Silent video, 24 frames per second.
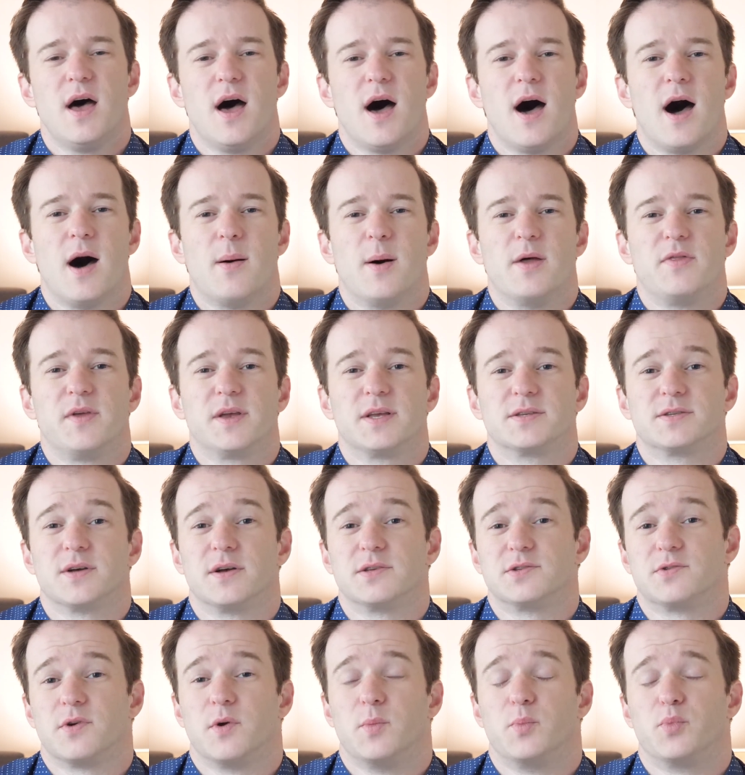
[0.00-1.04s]
Um, I think it's
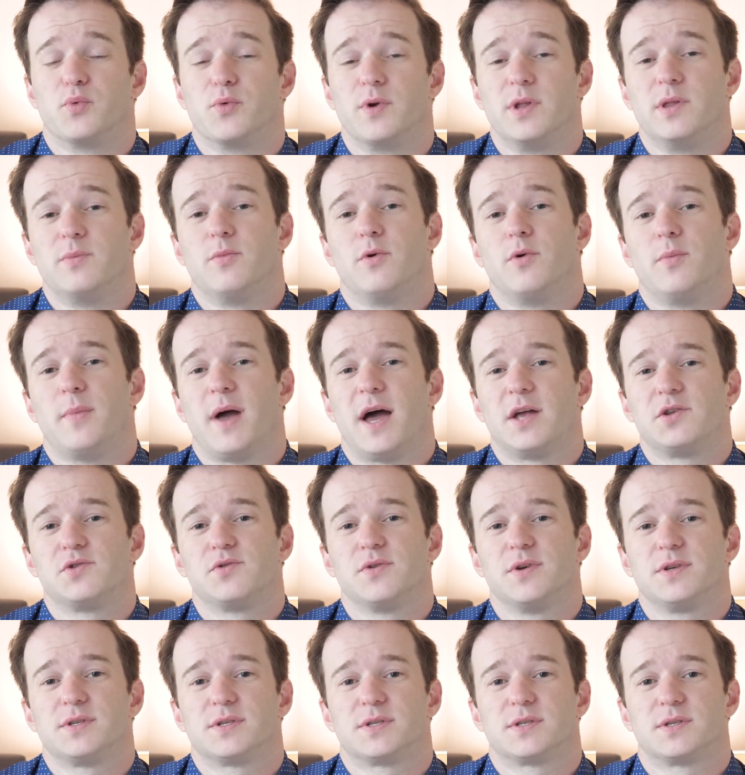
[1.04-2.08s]
also a breathable
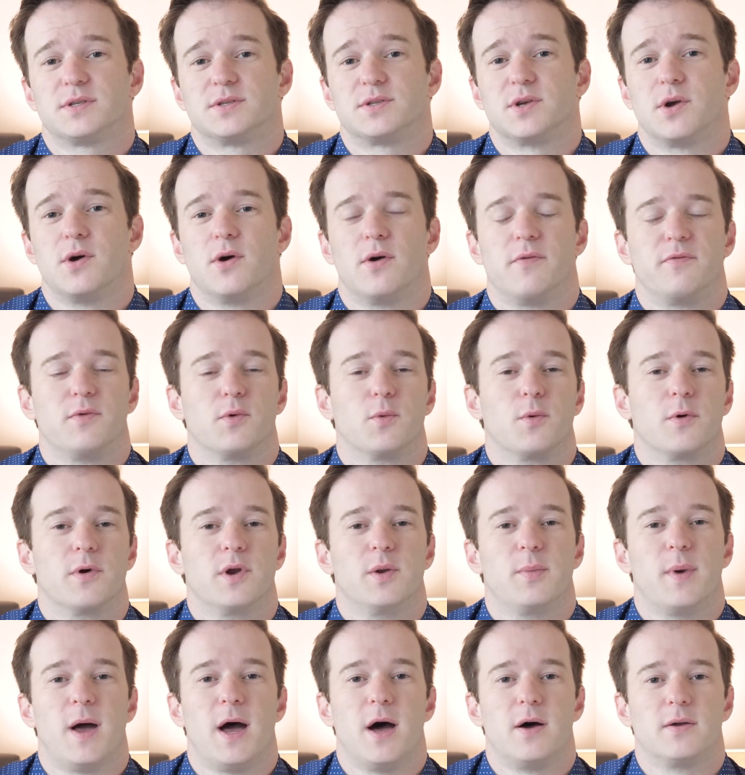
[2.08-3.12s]
mattress, so if you're
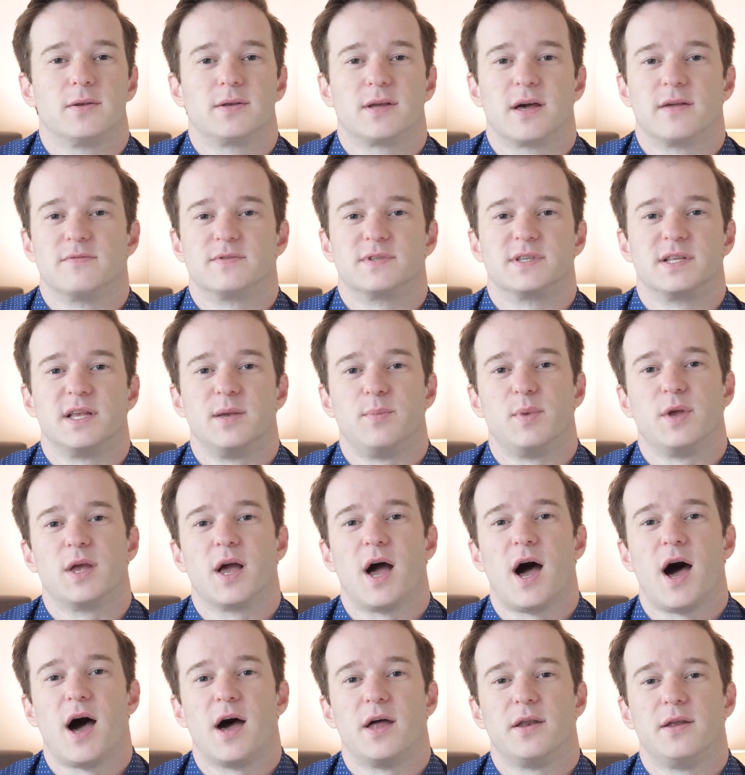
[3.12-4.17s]
worried about kind of sleeping
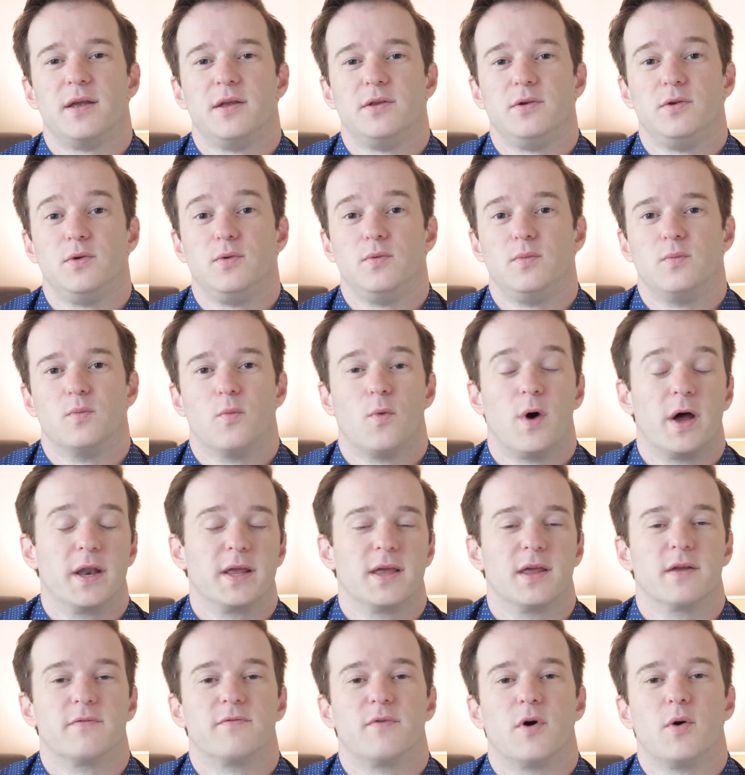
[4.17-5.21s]
hot and you want
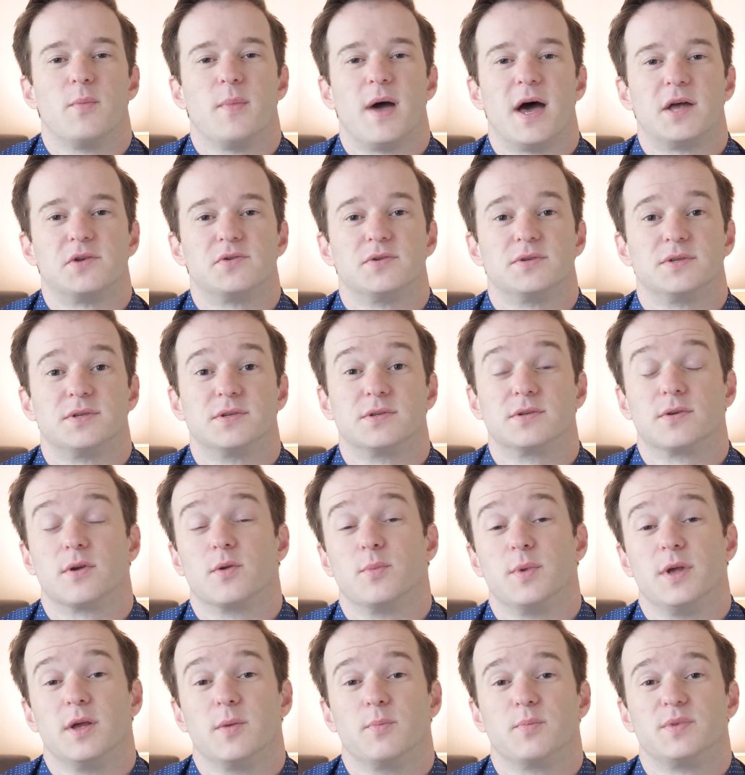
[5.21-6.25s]
to get a foam mattresses
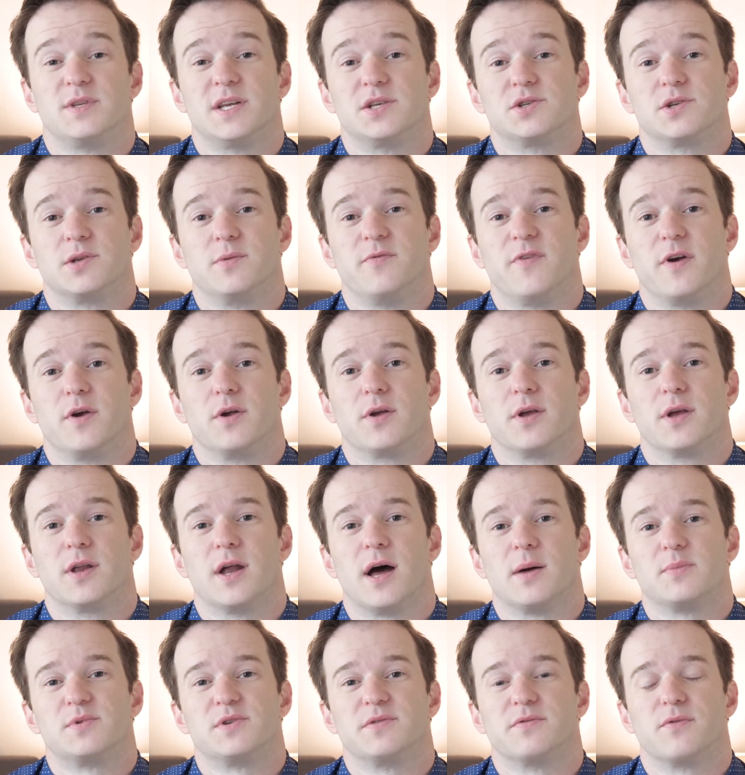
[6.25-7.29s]
could be a potentially very good
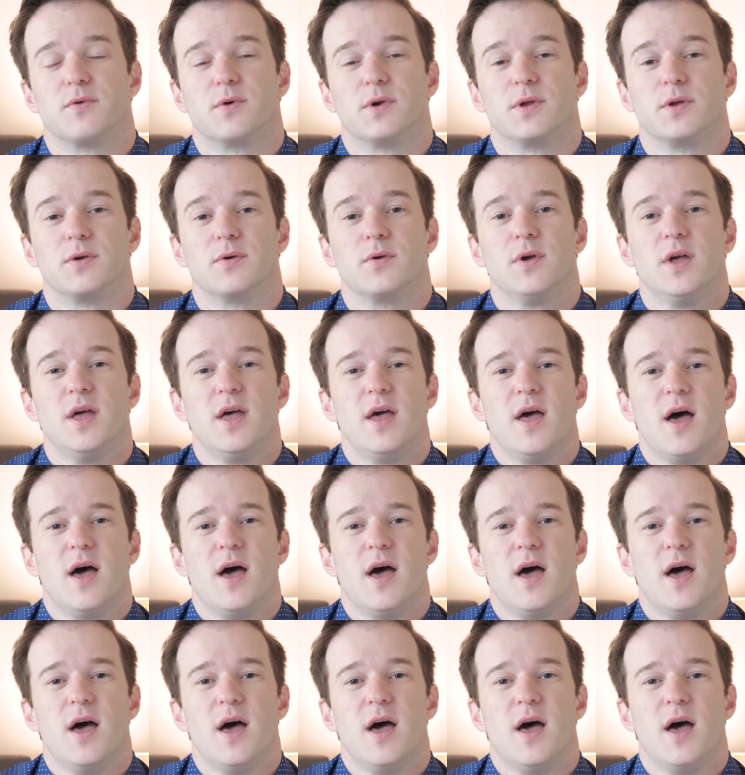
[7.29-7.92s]
option for you.